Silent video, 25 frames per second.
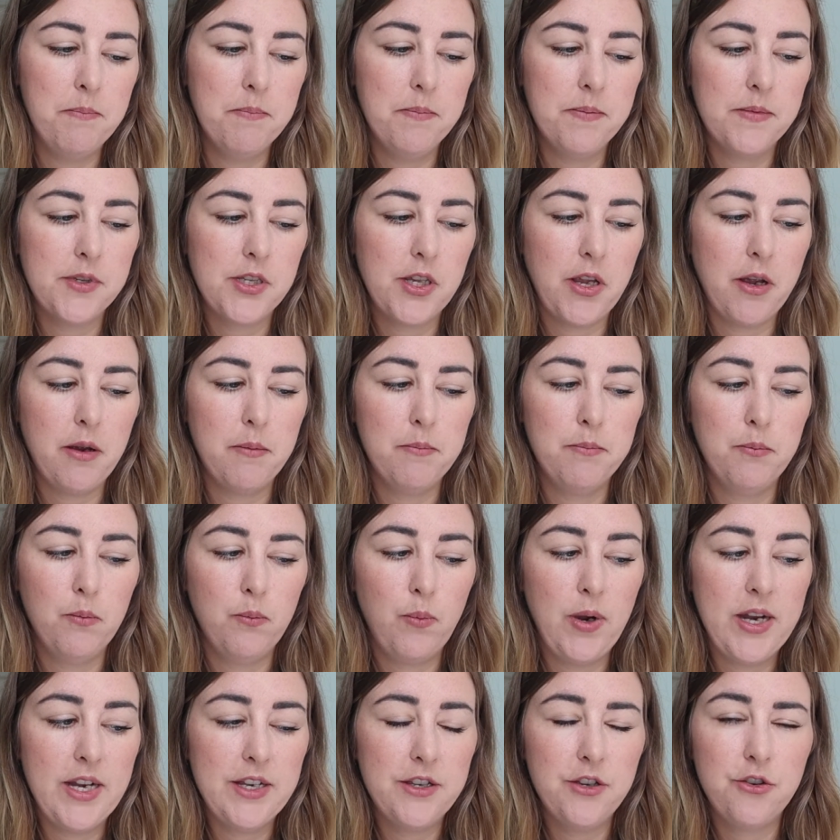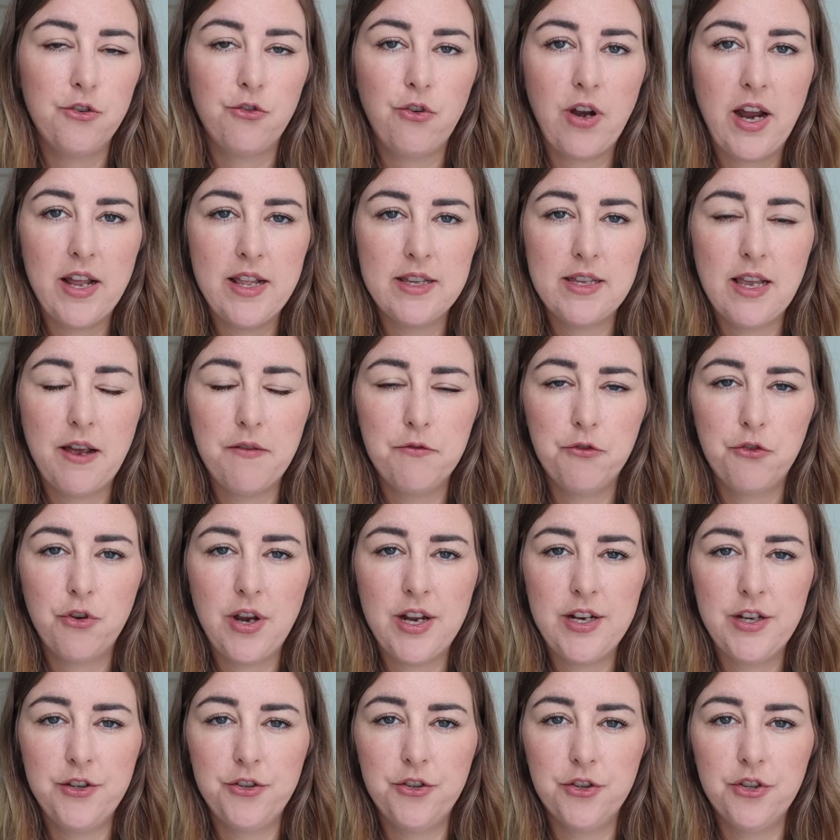So I'm waiting to try this. I haven't
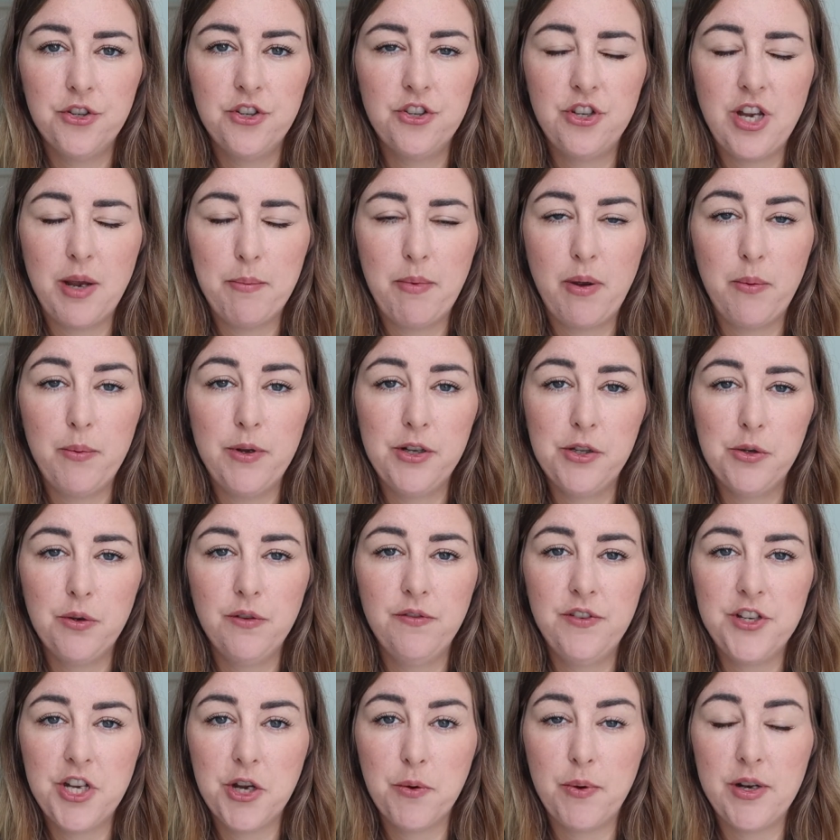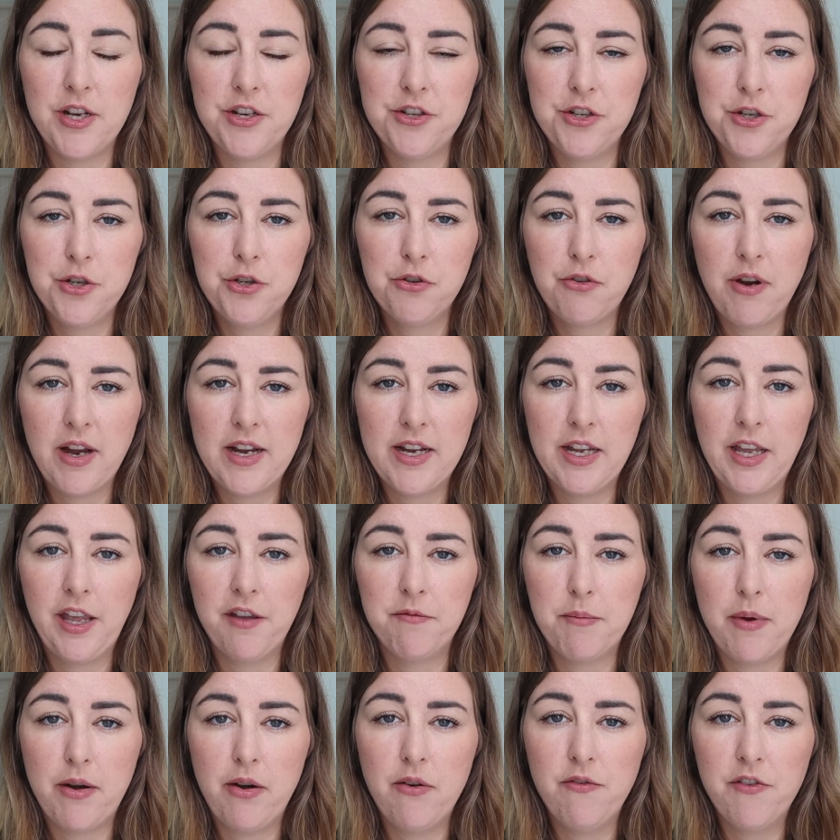tried it just yet, but I will do a video when I do try it and
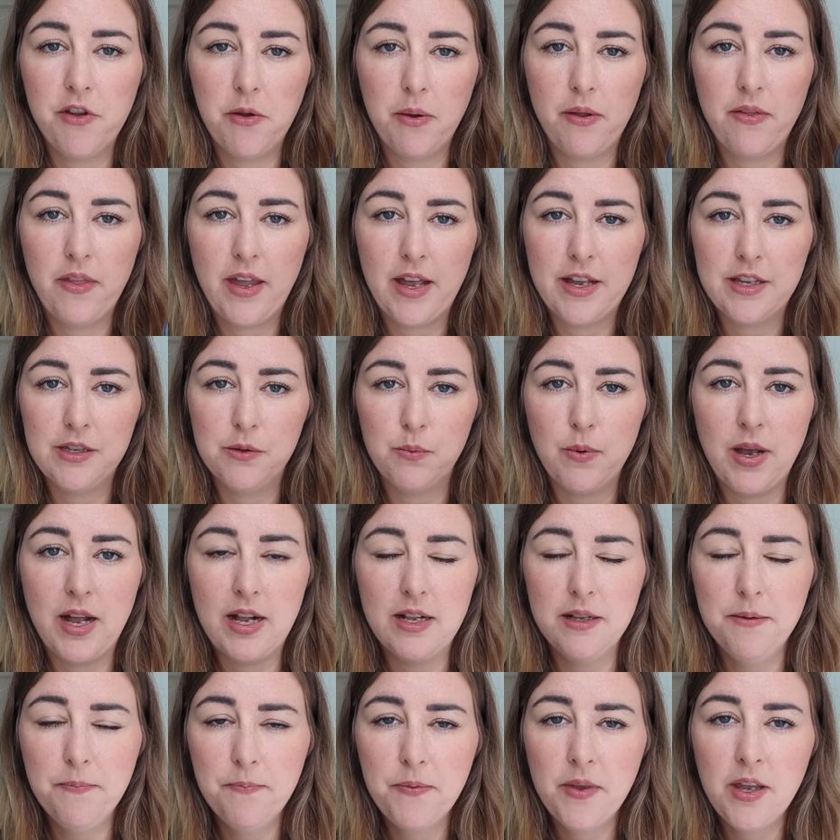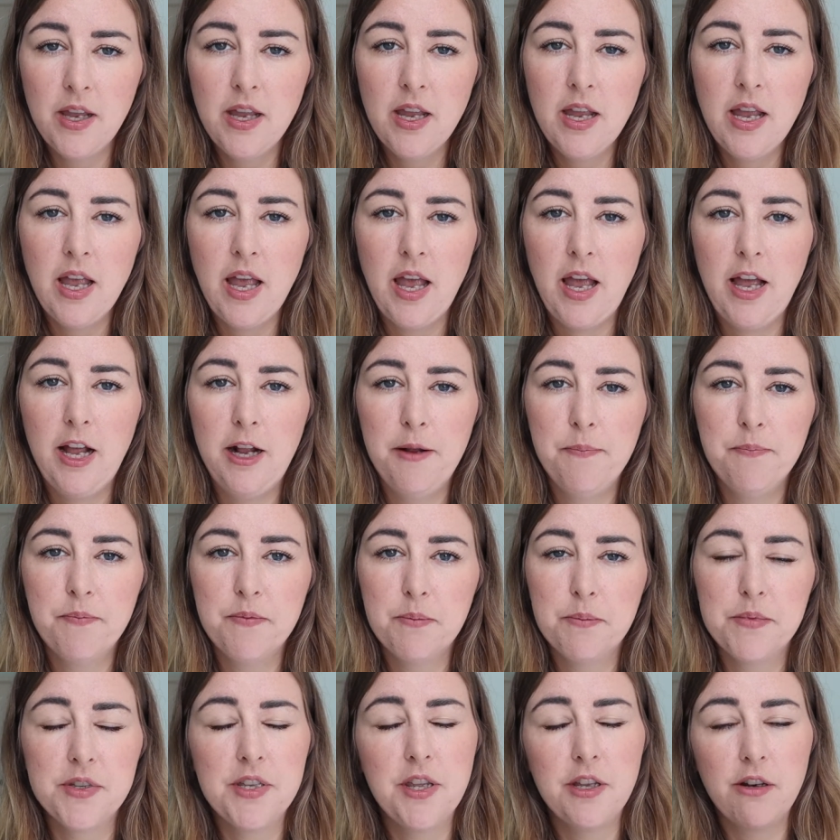give my review on that as well.
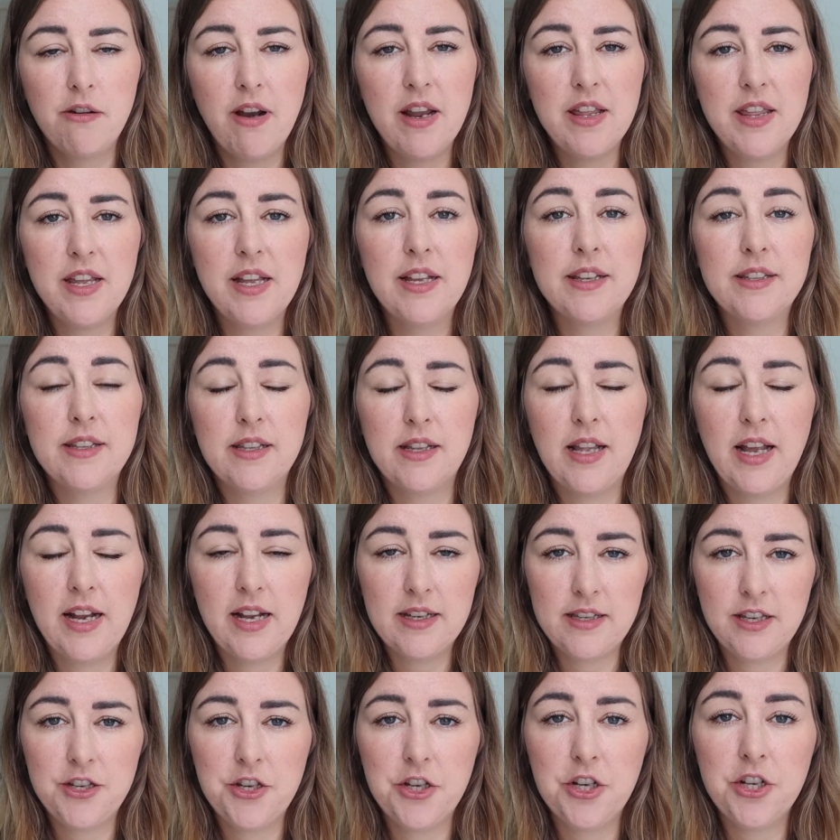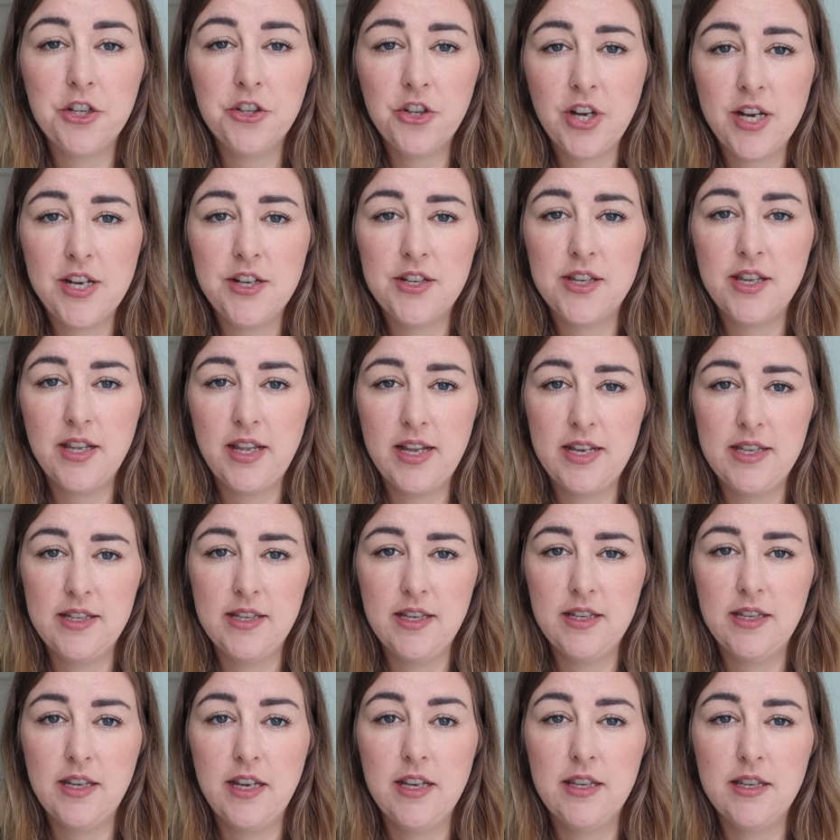So the great thing is, like I said, you can change the
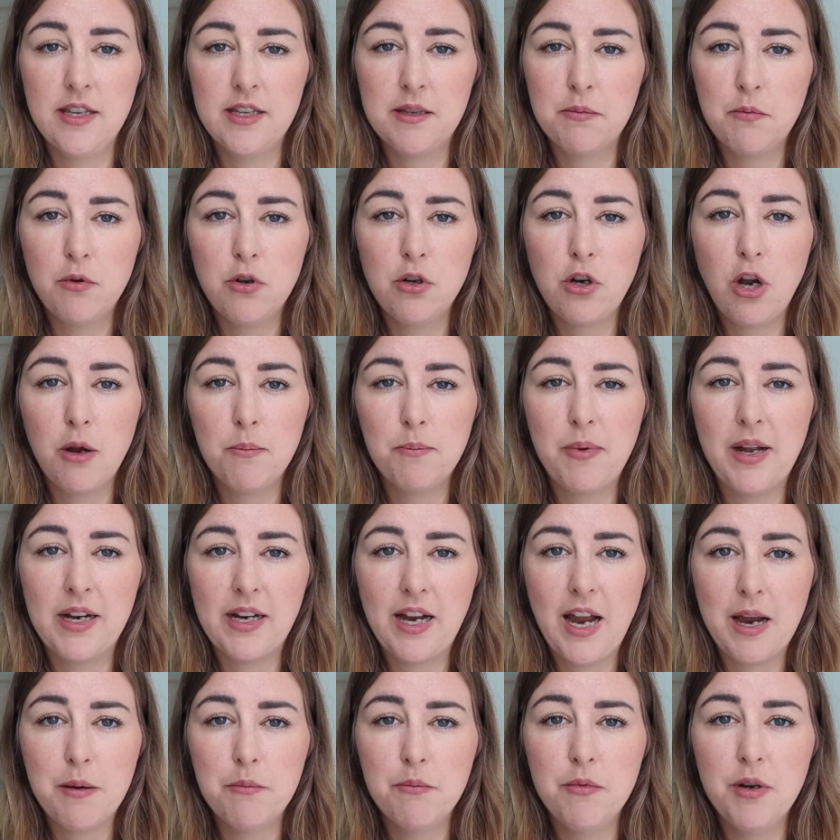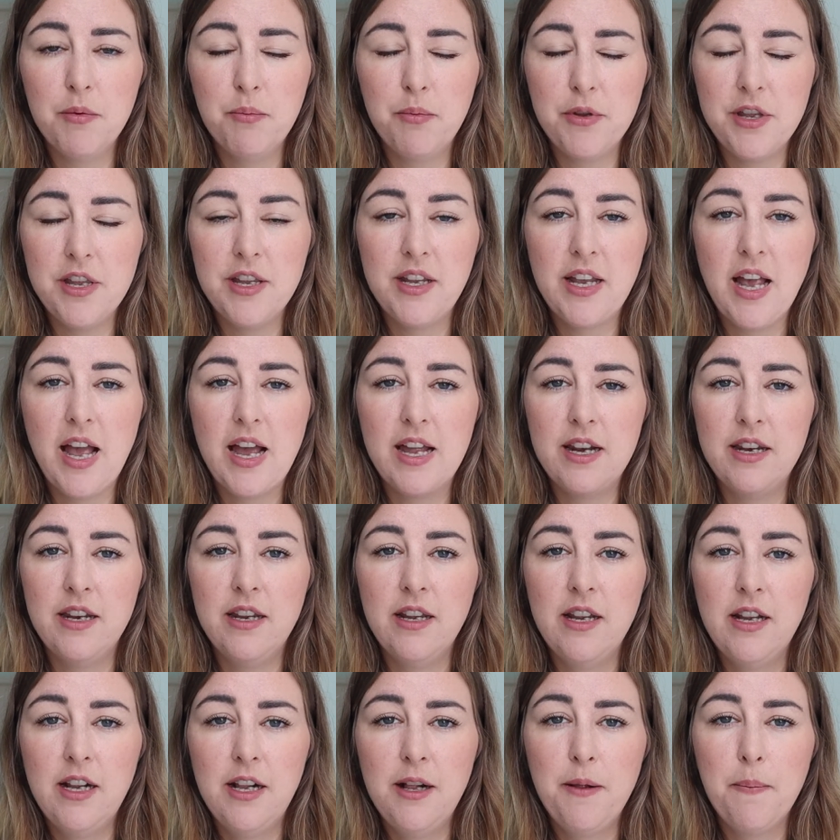lenses. It's a small compact camera, but you can
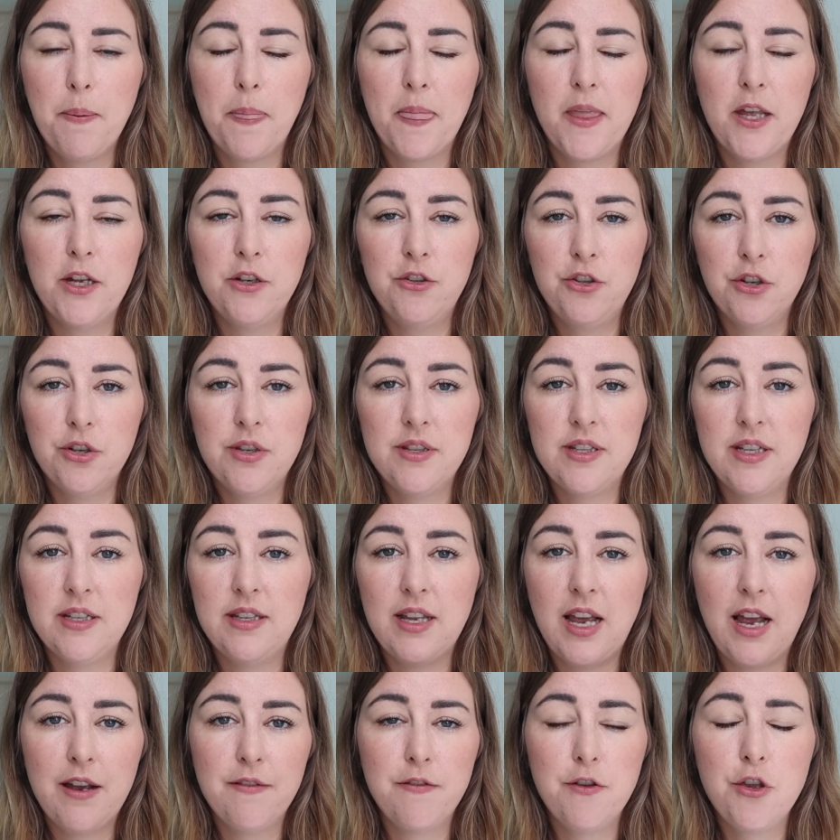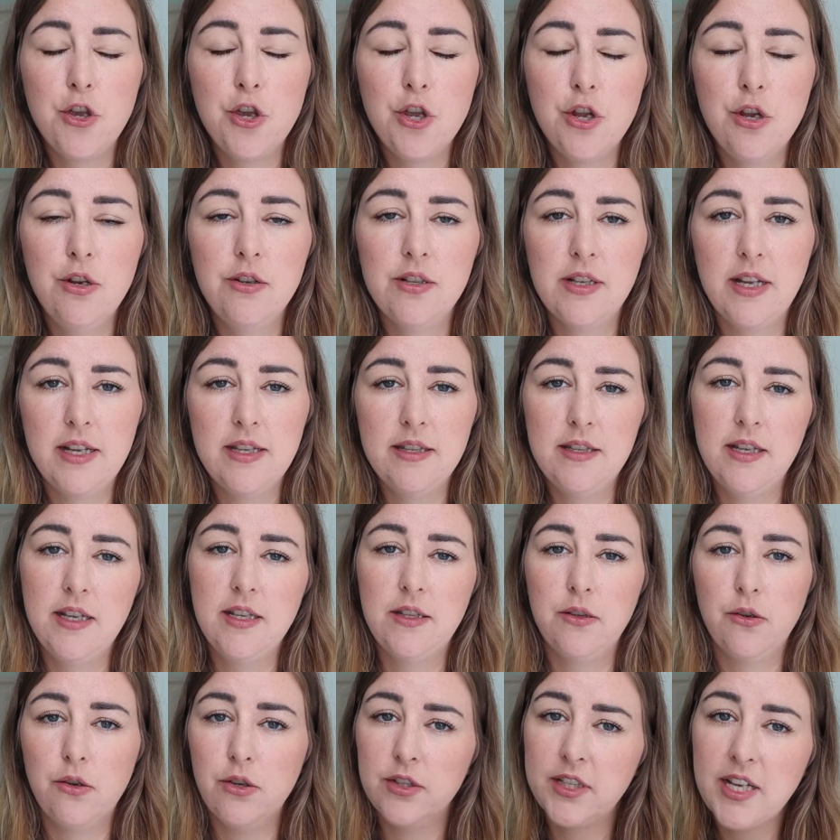adjust it to have huge
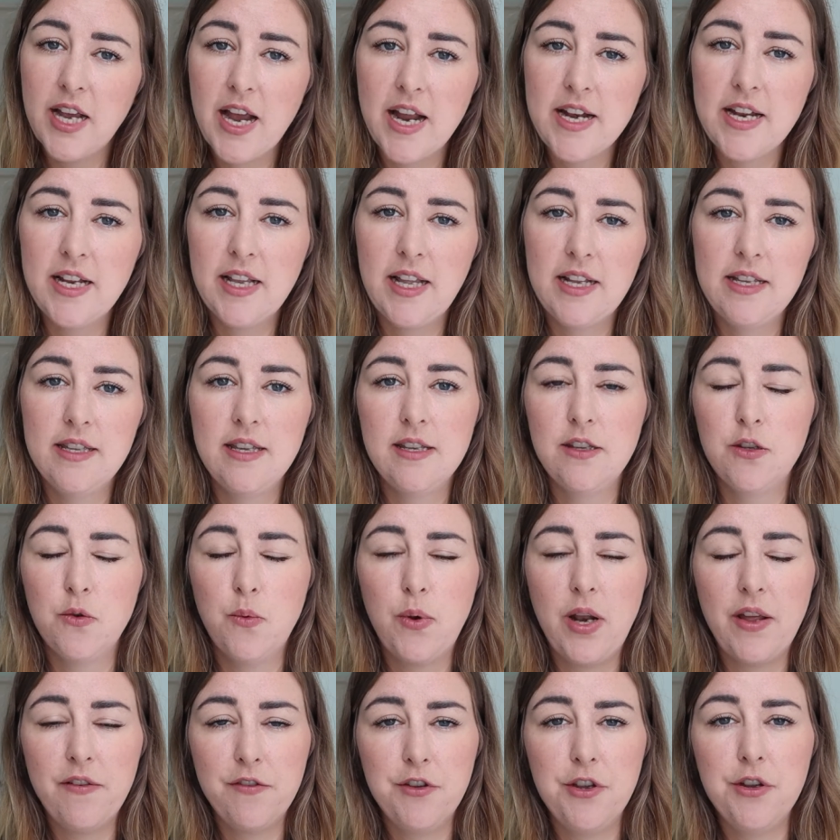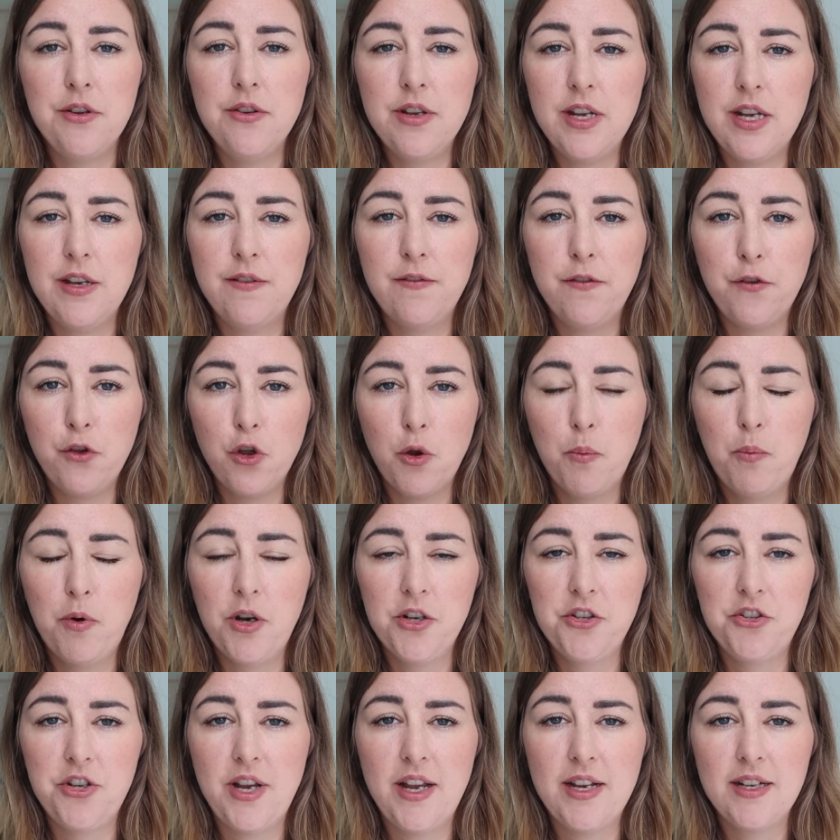lenses or tiny lenses or whatever you need for your
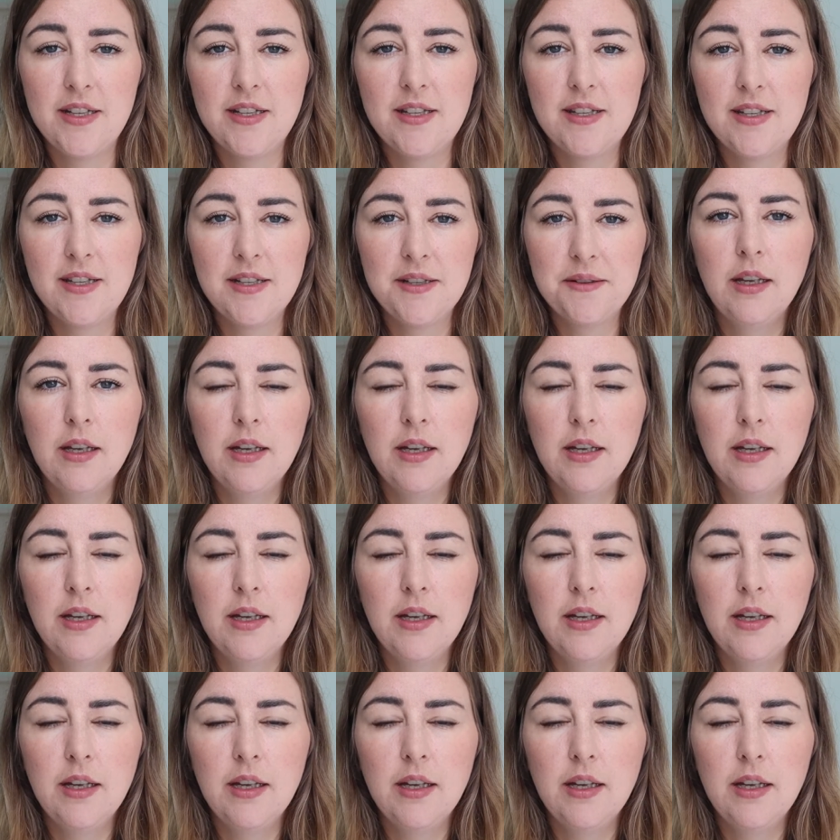projects.